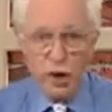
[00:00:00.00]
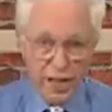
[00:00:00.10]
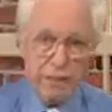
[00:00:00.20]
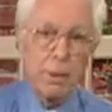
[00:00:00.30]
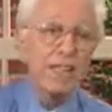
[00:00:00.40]

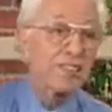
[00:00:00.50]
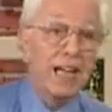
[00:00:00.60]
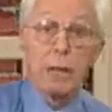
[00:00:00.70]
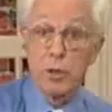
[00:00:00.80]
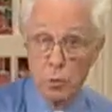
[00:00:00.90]
talked about
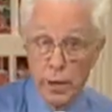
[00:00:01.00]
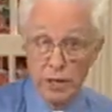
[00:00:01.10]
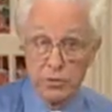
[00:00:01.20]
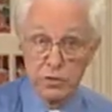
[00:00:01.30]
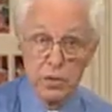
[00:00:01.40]
atomic
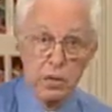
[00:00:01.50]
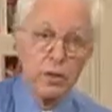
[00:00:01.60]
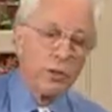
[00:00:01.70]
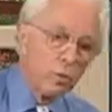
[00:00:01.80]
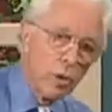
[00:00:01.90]
weights,
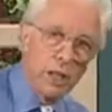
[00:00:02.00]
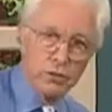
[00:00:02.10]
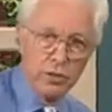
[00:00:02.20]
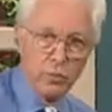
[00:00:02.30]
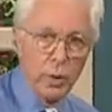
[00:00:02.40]
the
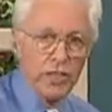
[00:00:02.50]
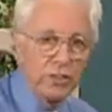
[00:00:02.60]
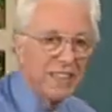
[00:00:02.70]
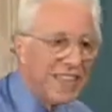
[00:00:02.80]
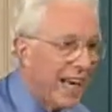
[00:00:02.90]
relative
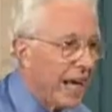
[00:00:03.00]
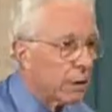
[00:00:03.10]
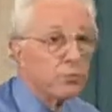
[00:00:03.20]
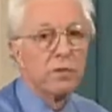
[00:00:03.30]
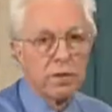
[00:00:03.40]
weights of the
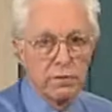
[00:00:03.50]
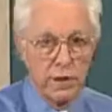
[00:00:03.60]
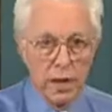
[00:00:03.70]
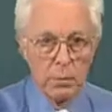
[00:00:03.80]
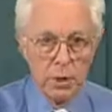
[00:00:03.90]
atoms of
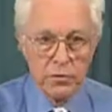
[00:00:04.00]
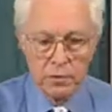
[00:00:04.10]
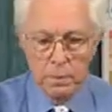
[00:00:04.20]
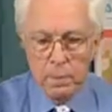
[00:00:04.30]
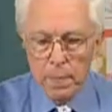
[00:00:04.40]
different elements.